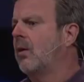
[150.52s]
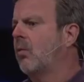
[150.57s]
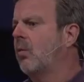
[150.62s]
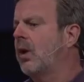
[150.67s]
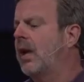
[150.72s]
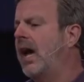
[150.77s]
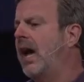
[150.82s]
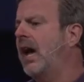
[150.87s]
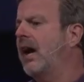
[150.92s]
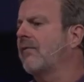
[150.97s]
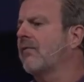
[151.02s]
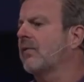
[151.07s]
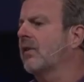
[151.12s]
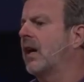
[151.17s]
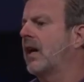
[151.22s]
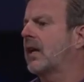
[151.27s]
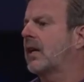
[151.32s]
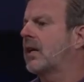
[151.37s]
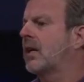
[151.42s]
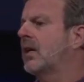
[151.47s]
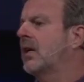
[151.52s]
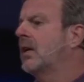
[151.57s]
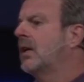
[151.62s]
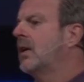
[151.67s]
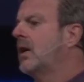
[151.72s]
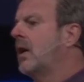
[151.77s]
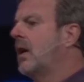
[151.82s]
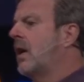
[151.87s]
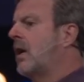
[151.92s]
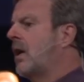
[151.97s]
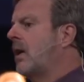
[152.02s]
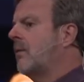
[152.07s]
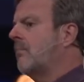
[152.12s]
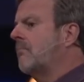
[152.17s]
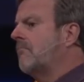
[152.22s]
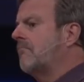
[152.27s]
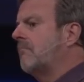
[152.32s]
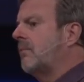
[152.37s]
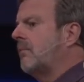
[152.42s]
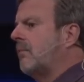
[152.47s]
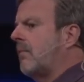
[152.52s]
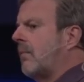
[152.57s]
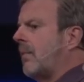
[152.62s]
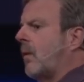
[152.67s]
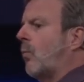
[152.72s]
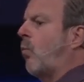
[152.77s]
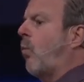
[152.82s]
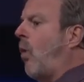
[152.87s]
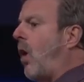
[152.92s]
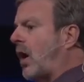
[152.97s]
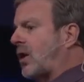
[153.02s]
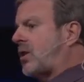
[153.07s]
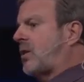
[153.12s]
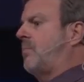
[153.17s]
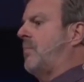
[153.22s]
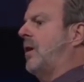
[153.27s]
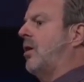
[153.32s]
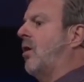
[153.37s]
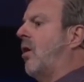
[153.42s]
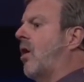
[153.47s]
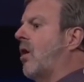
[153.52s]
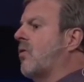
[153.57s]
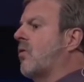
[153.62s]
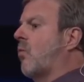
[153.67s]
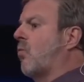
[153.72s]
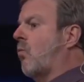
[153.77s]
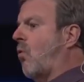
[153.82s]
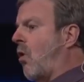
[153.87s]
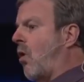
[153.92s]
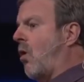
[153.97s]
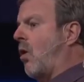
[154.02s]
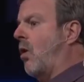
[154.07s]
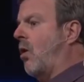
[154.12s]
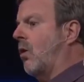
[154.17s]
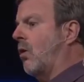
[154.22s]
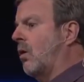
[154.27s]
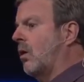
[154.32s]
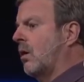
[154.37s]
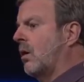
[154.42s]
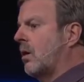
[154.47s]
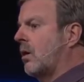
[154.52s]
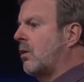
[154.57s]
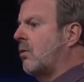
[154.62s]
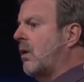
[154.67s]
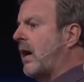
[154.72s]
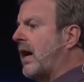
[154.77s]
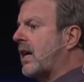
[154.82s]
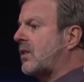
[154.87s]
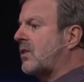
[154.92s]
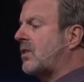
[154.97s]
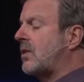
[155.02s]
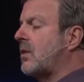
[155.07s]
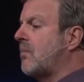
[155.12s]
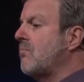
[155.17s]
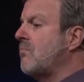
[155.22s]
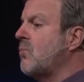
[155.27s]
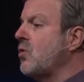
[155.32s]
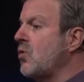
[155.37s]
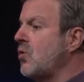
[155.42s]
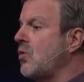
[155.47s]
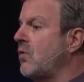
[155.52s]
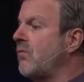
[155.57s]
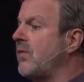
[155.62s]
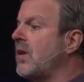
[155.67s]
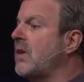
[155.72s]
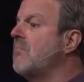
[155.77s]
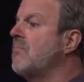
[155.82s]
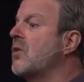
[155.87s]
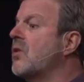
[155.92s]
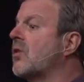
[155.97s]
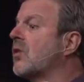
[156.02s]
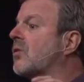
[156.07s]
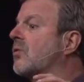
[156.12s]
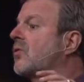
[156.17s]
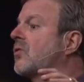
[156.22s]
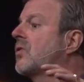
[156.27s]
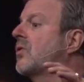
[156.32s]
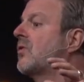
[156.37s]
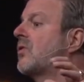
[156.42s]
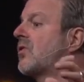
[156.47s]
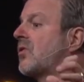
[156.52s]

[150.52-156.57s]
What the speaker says: would have like watchmen on the wall who actually move in miracles and